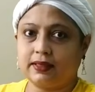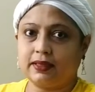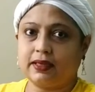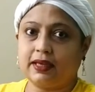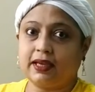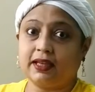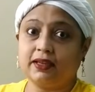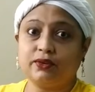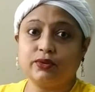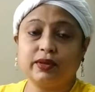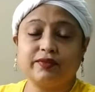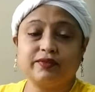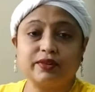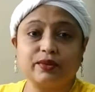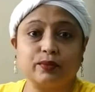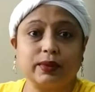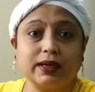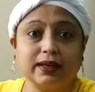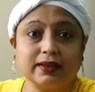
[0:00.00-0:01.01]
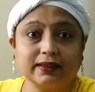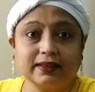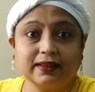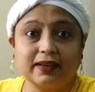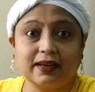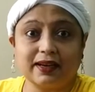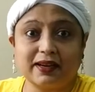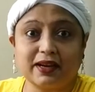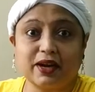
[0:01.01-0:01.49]
Hello everyone,
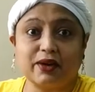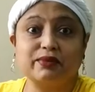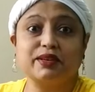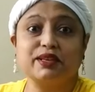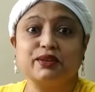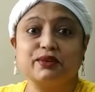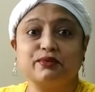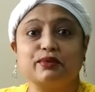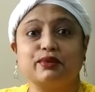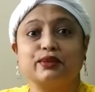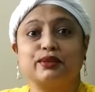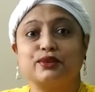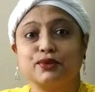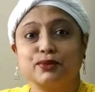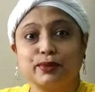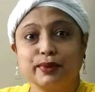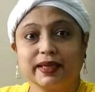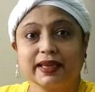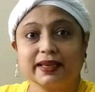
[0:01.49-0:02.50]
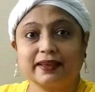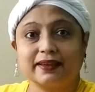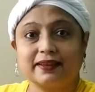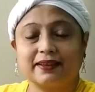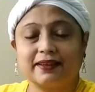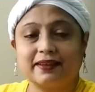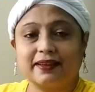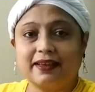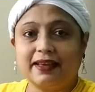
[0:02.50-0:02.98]
how are you all doing?
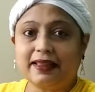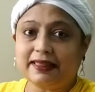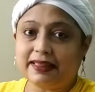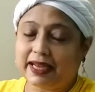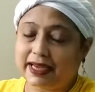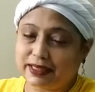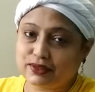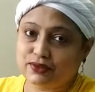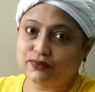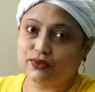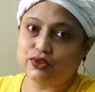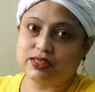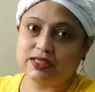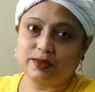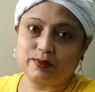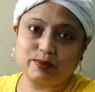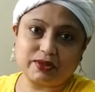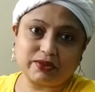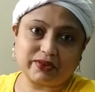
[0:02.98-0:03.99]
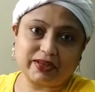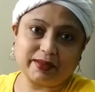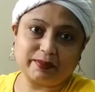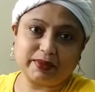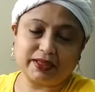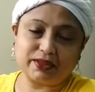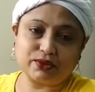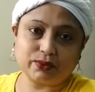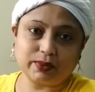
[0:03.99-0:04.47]
Thanks for
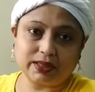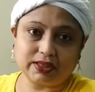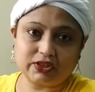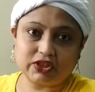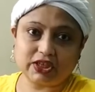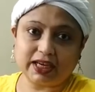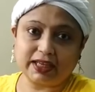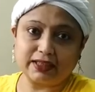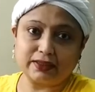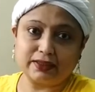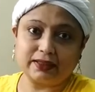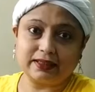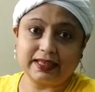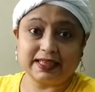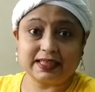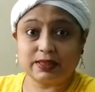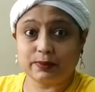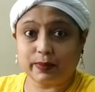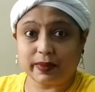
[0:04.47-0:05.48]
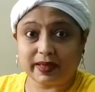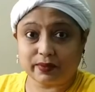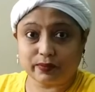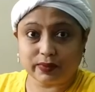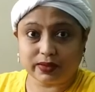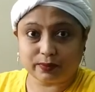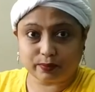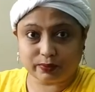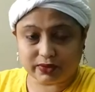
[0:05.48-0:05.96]
subscribing to our channel Let's Speak
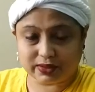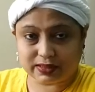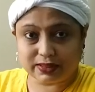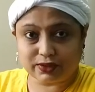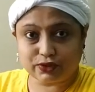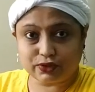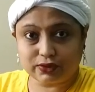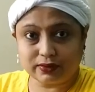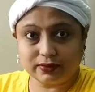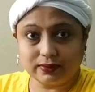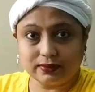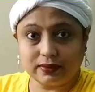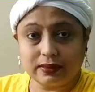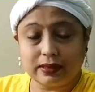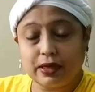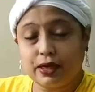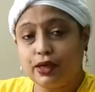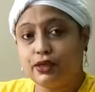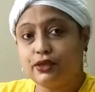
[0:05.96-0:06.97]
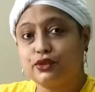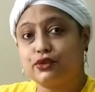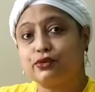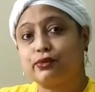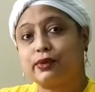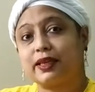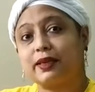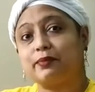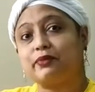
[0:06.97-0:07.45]
with Precision. Do
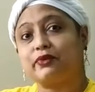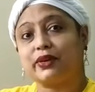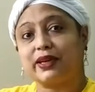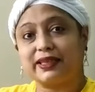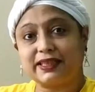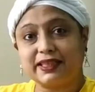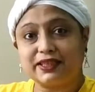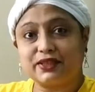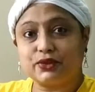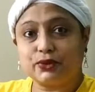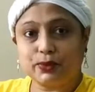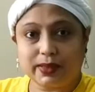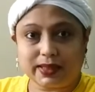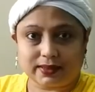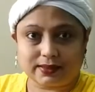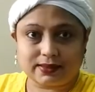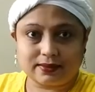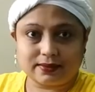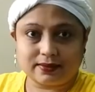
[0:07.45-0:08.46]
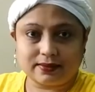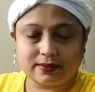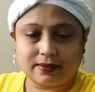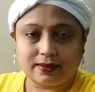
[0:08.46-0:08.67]
keep writing to us.